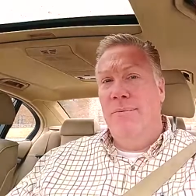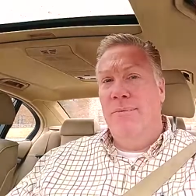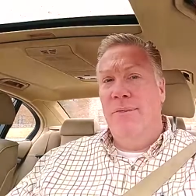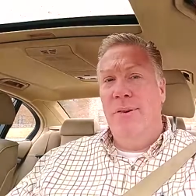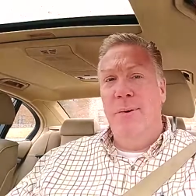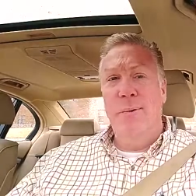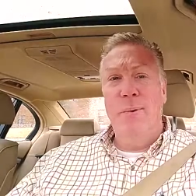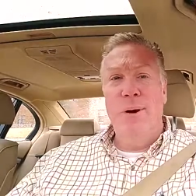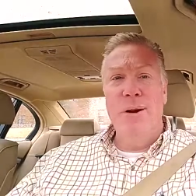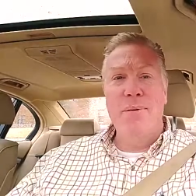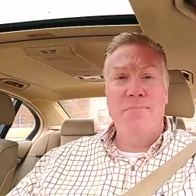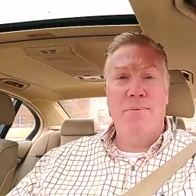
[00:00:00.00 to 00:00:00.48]

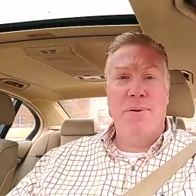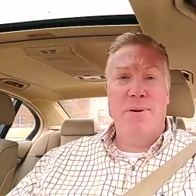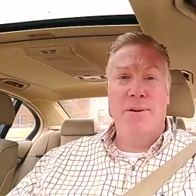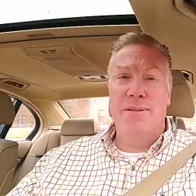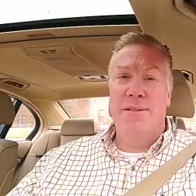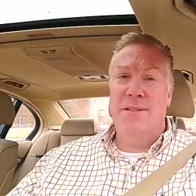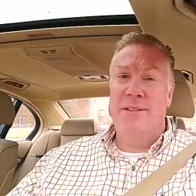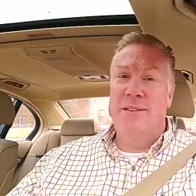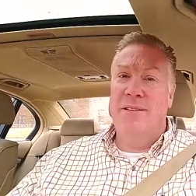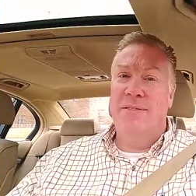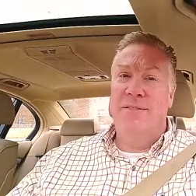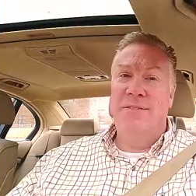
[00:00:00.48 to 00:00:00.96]
for one
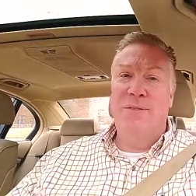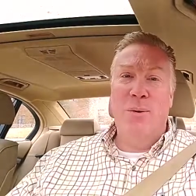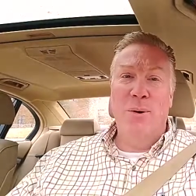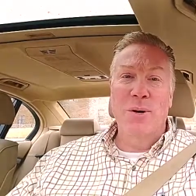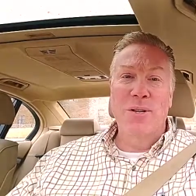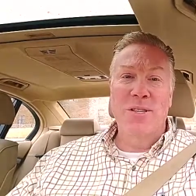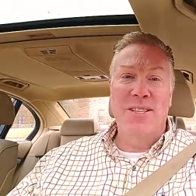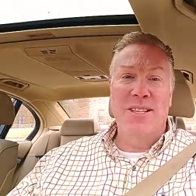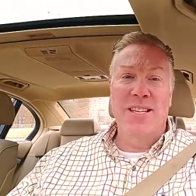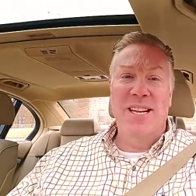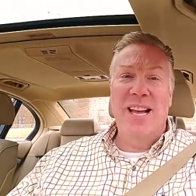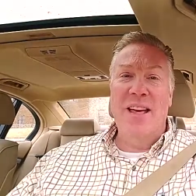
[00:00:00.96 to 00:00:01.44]
person to
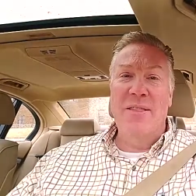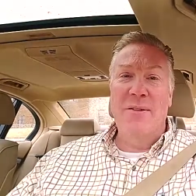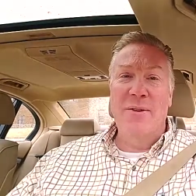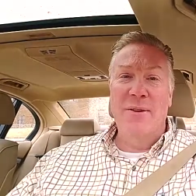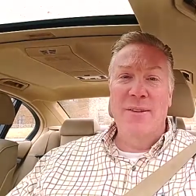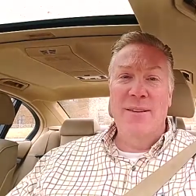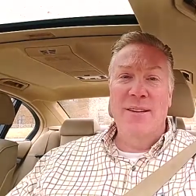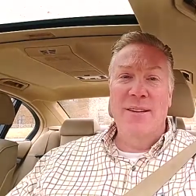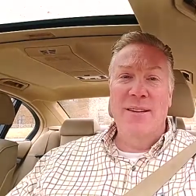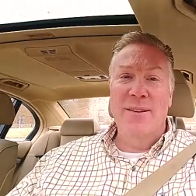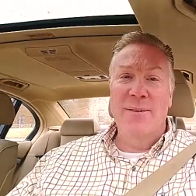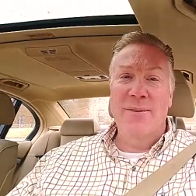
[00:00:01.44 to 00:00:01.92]
force the
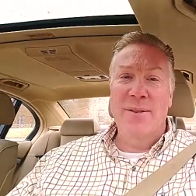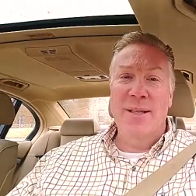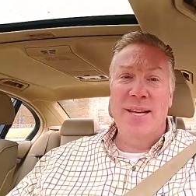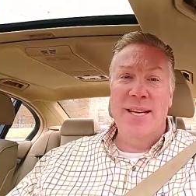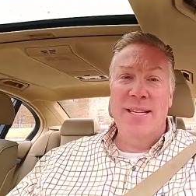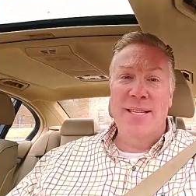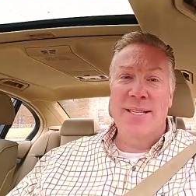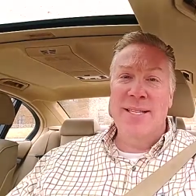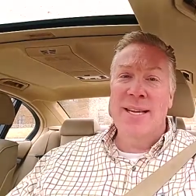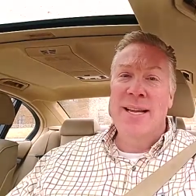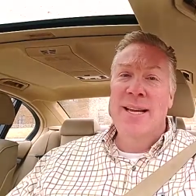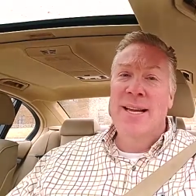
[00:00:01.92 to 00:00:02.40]
other to do
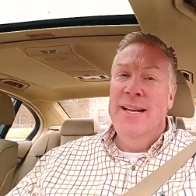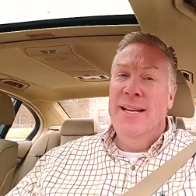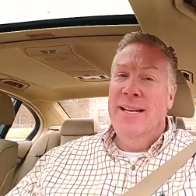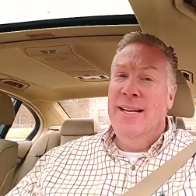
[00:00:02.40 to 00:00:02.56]
this.